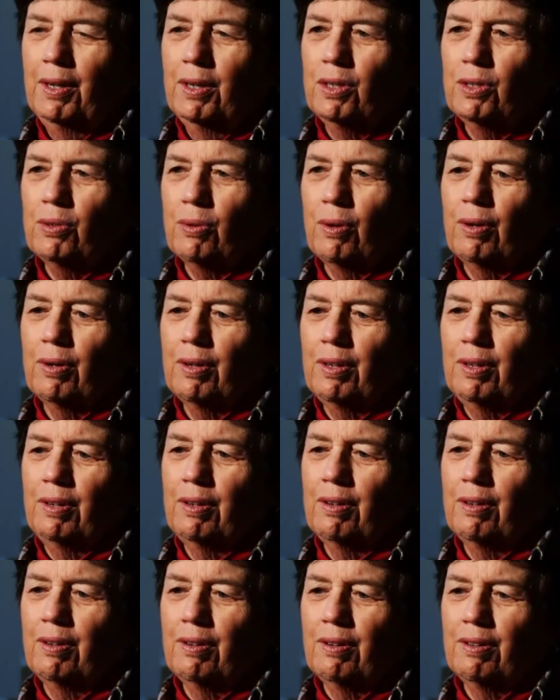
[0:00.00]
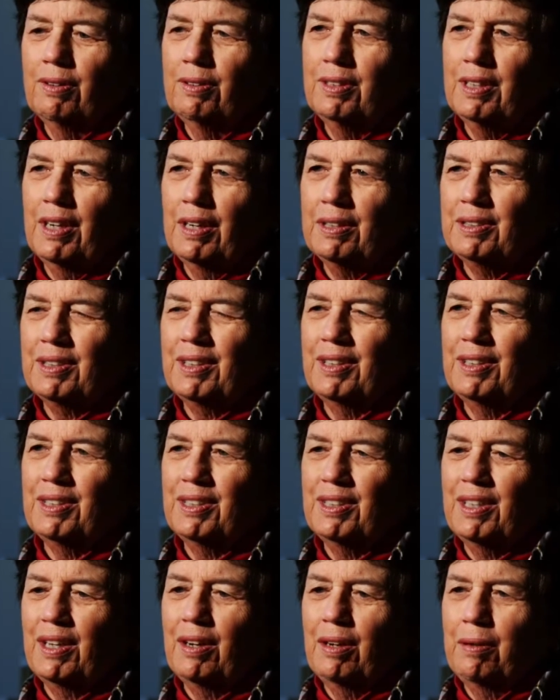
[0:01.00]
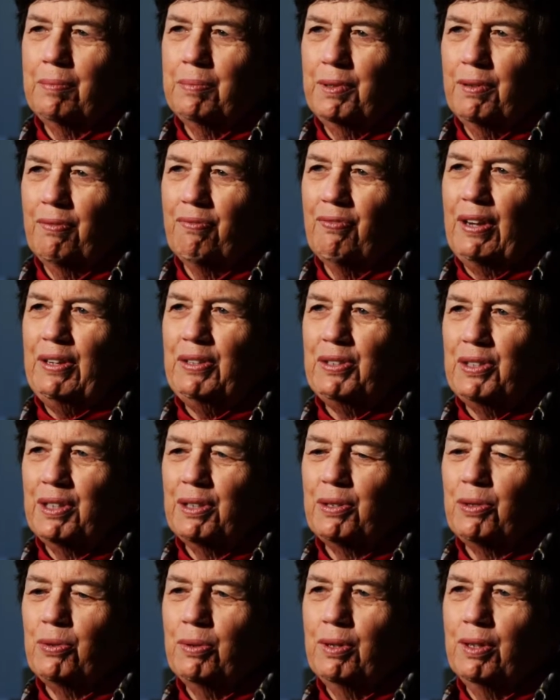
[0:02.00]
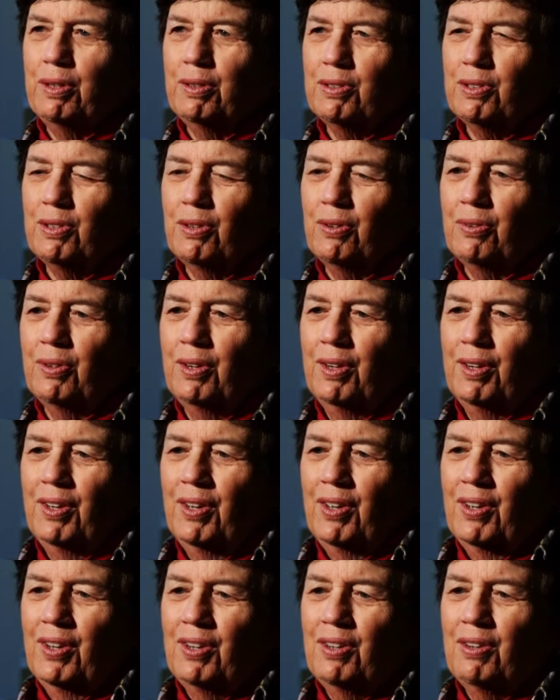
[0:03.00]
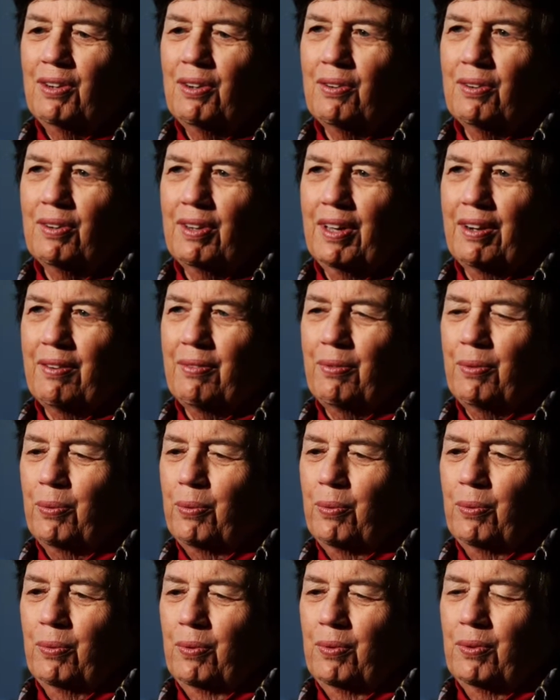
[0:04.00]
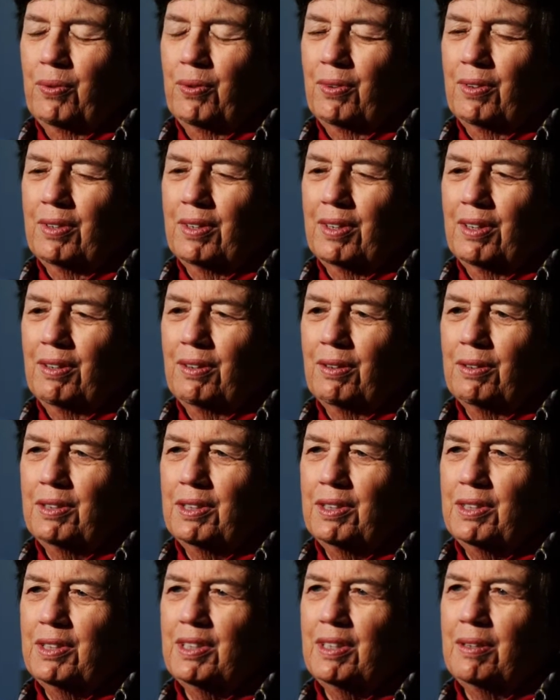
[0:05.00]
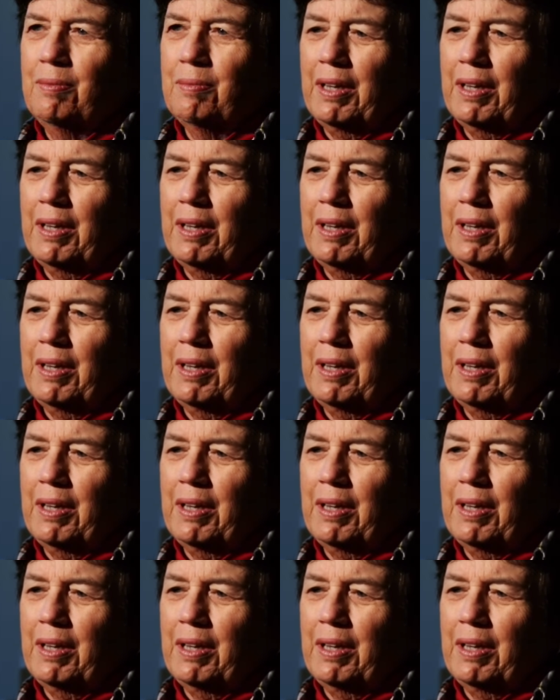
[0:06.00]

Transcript: drawing desk is set up to face the tree. So, it didn't seem